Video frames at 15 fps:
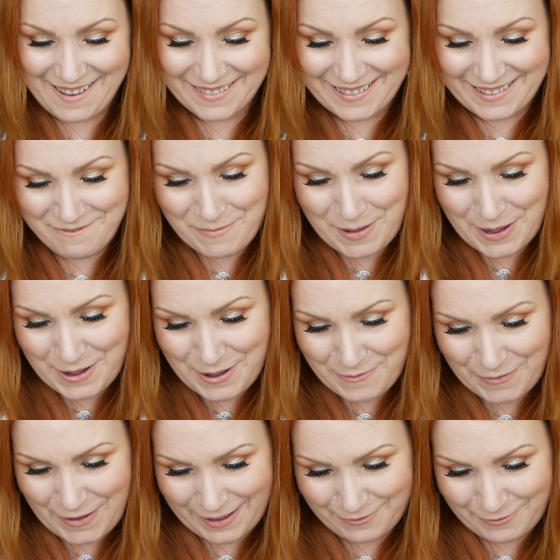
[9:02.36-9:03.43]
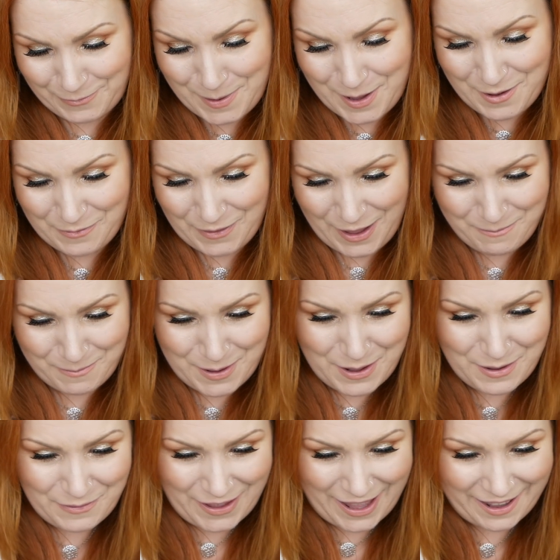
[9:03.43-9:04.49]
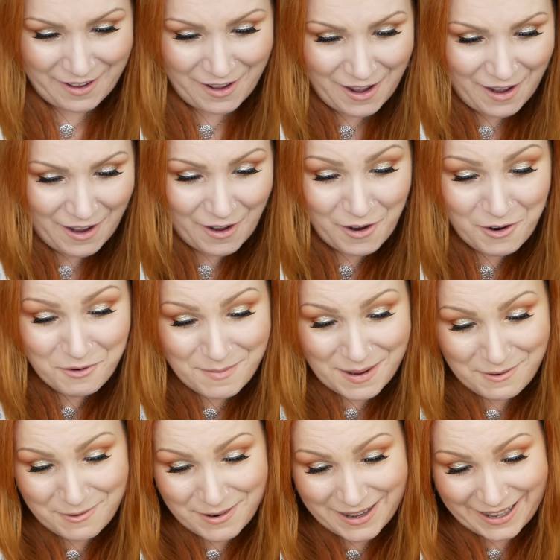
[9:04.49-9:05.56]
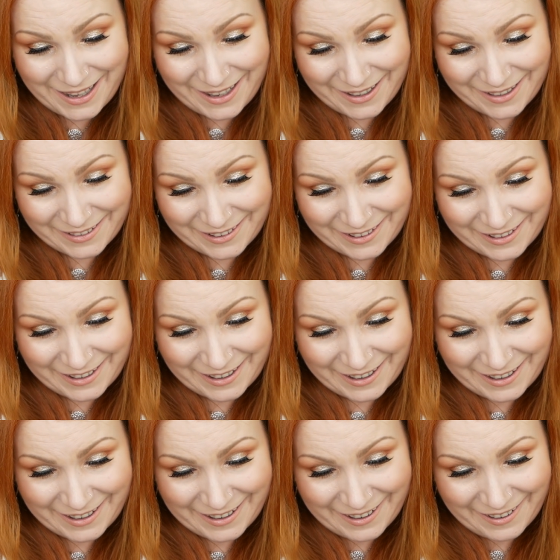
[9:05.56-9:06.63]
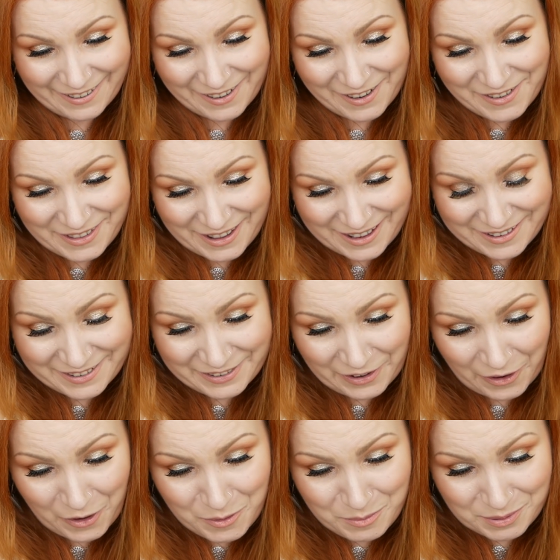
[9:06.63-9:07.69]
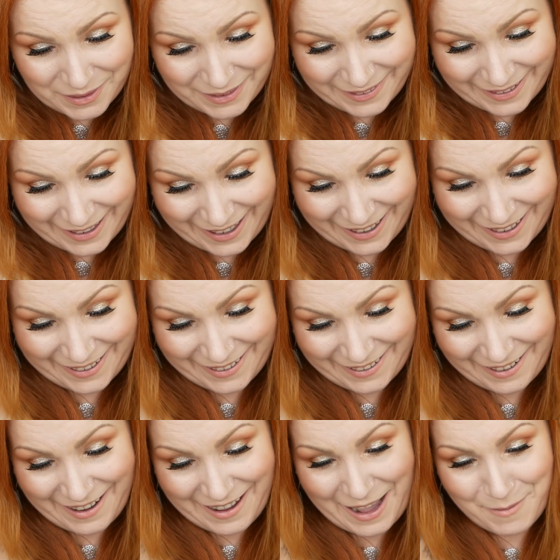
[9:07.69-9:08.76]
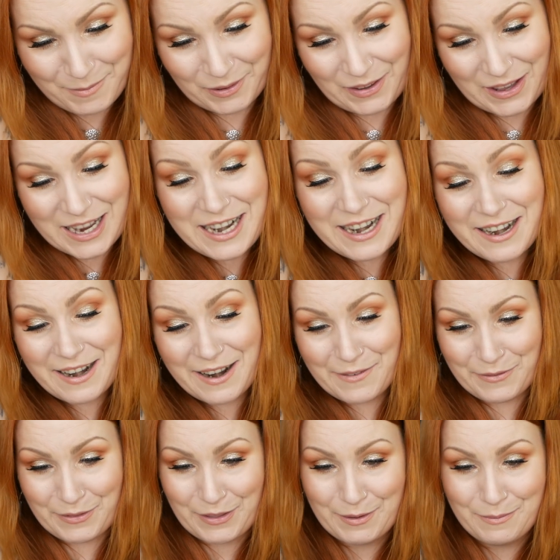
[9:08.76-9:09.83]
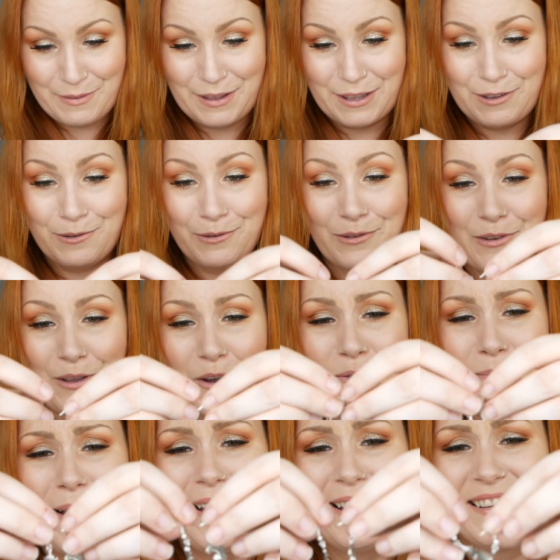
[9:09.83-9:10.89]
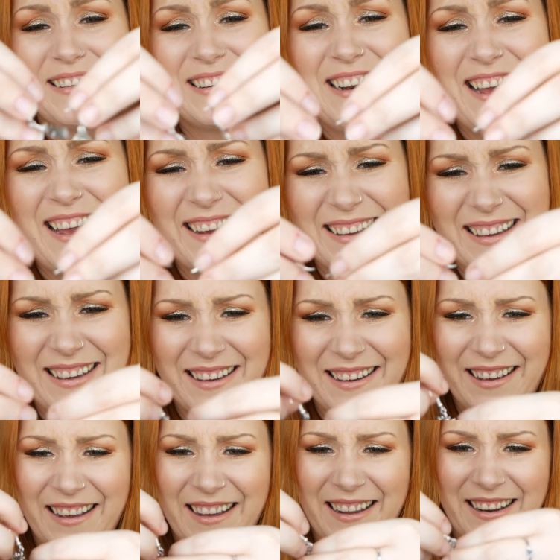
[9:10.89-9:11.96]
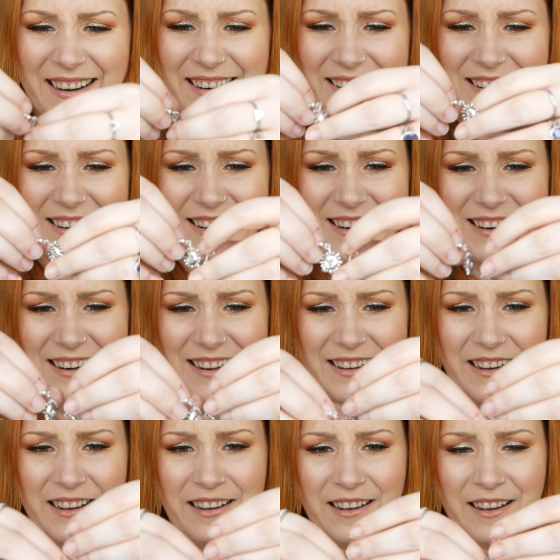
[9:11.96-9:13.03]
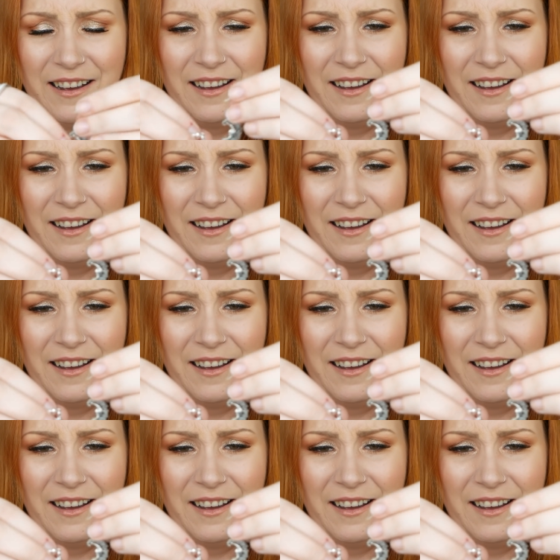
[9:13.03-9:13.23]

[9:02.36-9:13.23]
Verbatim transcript: They are perfect, perfect, perfect. Oh my word. Oh, that is so pretty. I absolutely love them. Thank you so much. Look, look, look, look, look.